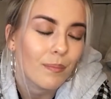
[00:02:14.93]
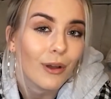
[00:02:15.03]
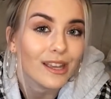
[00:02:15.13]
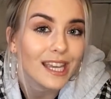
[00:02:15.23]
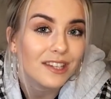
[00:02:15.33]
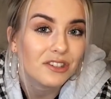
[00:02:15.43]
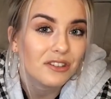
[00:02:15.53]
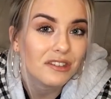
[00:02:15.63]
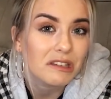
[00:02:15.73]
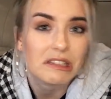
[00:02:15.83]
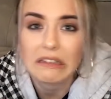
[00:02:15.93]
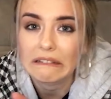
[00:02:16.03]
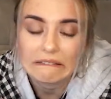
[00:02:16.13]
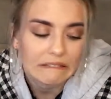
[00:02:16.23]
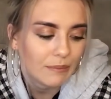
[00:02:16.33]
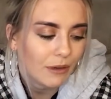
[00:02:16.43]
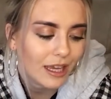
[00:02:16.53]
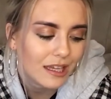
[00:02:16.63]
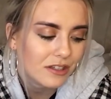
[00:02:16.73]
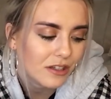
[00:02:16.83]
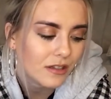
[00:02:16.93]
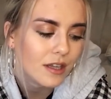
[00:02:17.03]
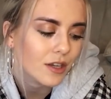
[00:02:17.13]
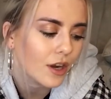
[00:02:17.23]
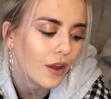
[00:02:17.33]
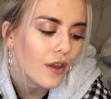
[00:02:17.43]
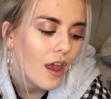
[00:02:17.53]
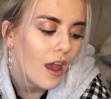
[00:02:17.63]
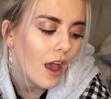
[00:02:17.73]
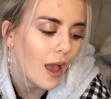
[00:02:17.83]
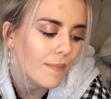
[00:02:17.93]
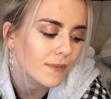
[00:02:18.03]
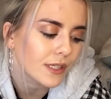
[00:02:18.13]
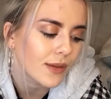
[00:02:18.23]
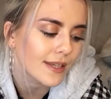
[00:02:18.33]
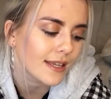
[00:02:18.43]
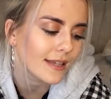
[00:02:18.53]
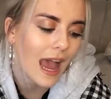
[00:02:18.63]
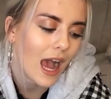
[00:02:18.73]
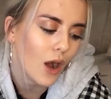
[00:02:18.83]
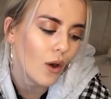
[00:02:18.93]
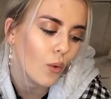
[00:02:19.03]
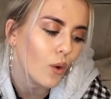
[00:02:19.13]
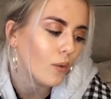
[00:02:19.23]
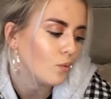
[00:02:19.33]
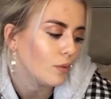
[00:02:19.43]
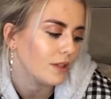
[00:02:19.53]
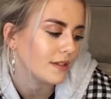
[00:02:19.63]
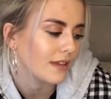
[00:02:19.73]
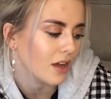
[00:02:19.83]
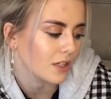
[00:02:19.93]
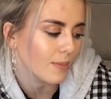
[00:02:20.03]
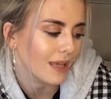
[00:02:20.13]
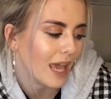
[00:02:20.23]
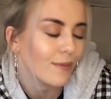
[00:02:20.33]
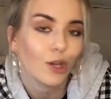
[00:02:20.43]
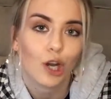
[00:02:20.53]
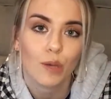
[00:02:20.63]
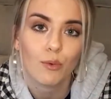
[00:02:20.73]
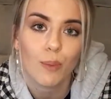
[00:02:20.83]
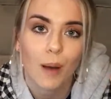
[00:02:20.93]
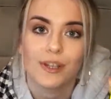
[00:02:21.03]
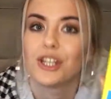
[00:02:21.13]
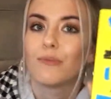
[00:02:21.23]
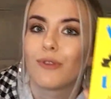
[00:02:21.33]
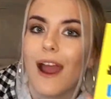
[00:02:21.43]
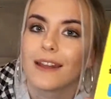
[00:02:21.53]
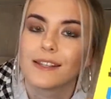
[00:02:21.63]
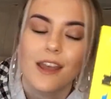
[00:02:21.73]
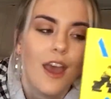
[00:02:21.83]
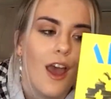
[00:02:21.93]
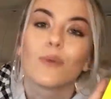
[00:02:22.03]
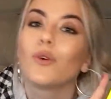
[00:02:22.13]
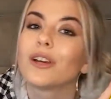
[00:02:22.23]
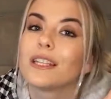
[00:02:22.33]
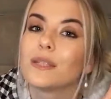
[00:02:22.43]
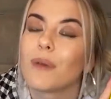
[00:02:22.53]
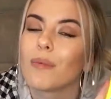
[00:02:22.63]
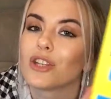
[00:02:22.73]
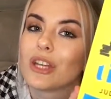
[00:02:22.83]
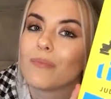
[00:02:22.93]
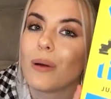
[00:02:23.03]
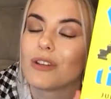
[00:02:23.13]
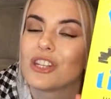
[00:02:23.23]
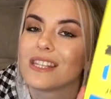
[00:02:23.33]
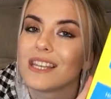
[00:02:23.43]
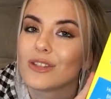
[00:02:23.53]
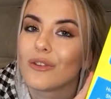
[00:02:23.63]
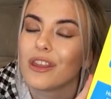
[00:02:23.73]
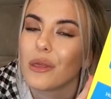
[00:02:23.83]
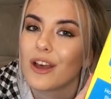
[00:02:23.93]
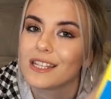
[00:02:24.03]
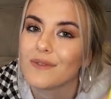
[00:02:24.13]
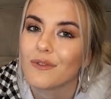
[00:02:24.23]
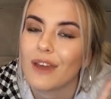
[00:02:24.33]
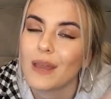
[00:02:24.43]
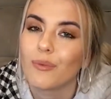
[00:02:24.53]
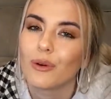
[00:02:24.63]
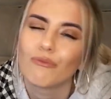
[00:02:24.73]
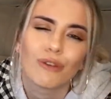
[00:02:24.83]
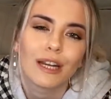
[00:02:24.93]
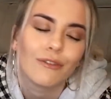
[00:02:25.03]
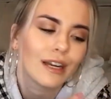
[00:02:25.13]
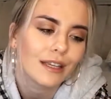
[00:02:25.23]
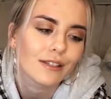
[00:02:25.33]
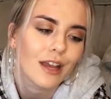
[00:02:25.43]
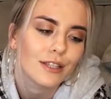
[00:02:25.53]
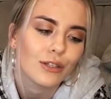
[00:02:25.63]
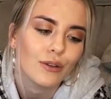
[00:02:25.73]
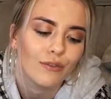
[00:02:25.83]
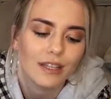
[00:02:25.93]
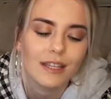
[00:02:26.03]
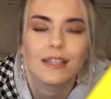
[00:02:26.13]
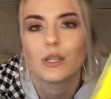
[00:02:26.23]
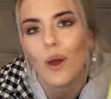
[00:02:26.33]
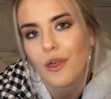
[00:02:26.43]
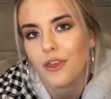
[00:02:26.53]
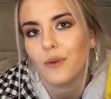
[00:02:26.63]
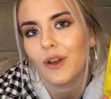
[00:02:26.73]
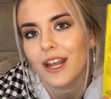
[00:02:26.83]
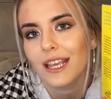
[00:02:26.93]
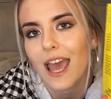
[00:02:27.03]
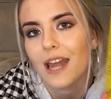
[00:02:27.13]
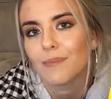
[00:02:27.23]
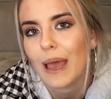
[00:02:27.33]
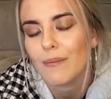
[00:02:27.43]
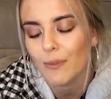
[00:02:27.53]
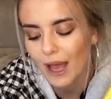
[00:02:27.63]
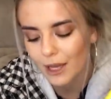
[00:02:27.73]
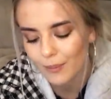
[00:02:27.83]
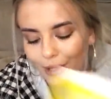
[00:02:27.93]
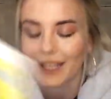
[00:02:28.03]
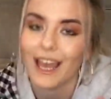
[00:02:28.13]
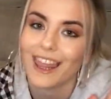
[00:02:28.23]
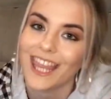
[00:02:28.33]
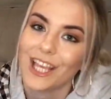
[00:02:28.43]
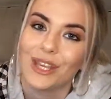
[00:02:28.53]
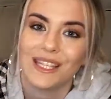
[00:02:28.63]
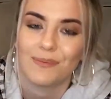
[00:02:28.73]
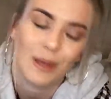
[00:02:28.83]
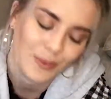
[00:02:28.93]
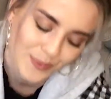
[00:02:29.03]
Pietkus, I don't know. So it says how a one-woman startup became a global publishing brand. So Watkins Publishing publishes this on the 13th of April. I'm really, really excited to read this. It's quite a thin one, again, paperback, but yeah, thank you, Isabel.